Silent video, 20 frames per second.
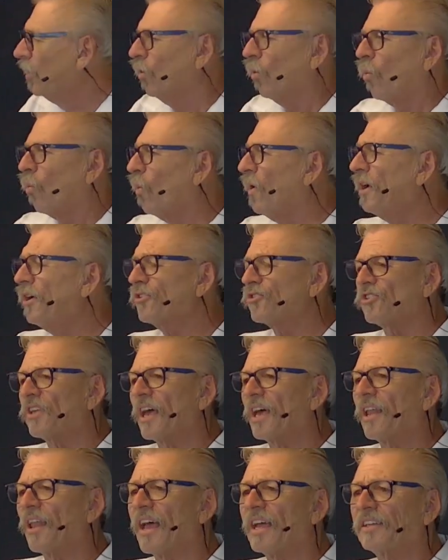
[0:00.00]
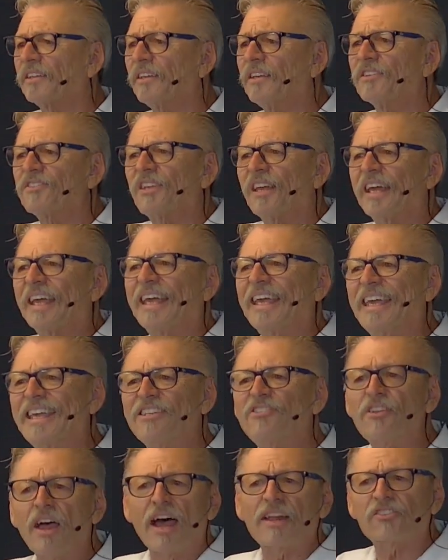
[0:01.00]
We could say it like this
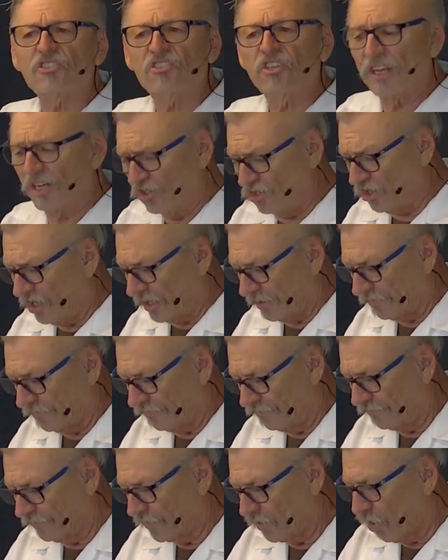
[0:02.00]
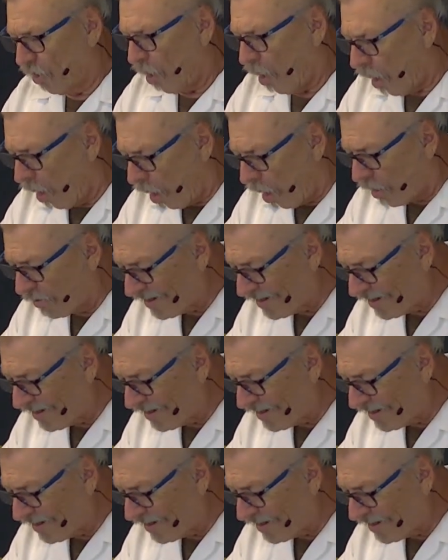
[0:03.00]
He's not stingy or